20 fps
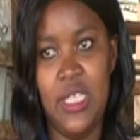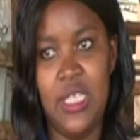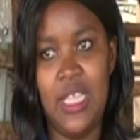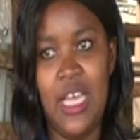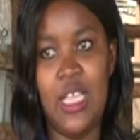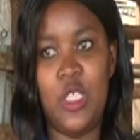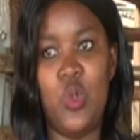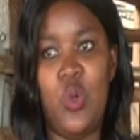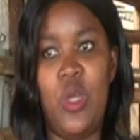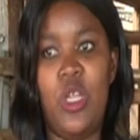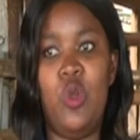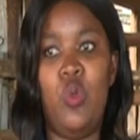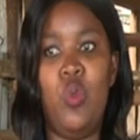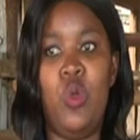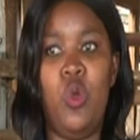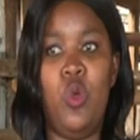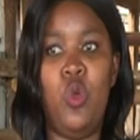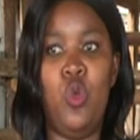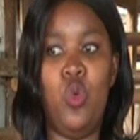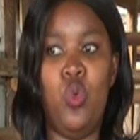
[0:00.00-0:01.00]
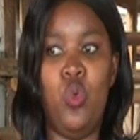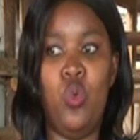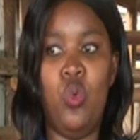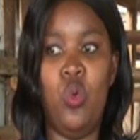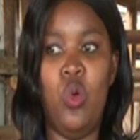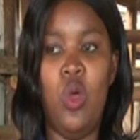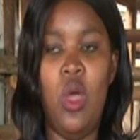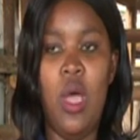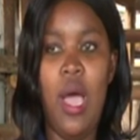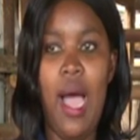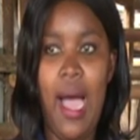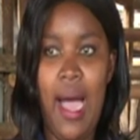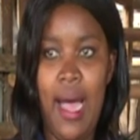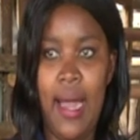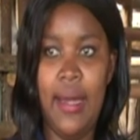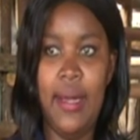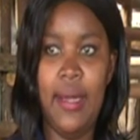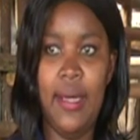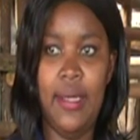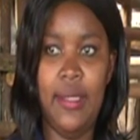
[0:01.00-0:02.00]
That's when we, we
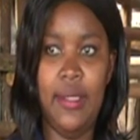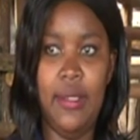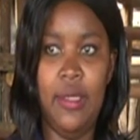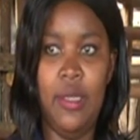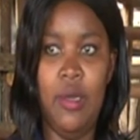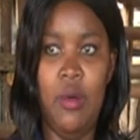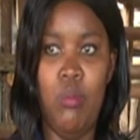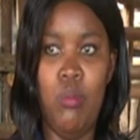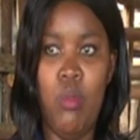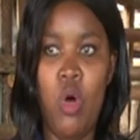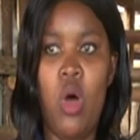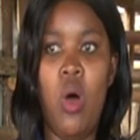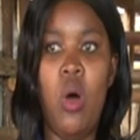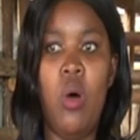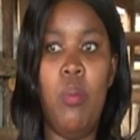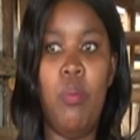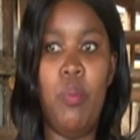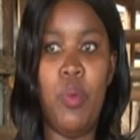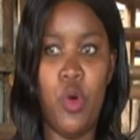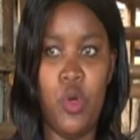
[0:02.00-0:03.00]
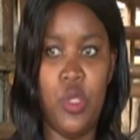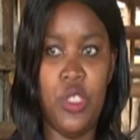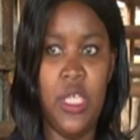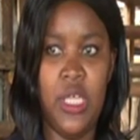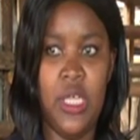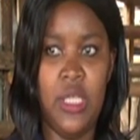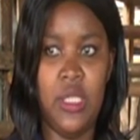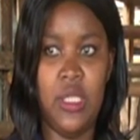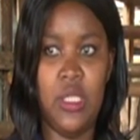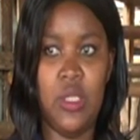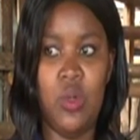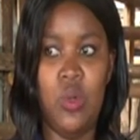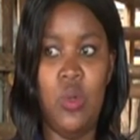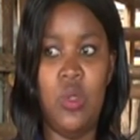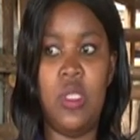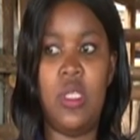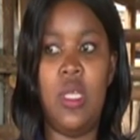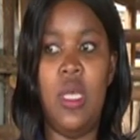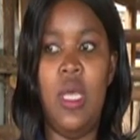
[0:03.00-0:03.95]
add uh, more proteins because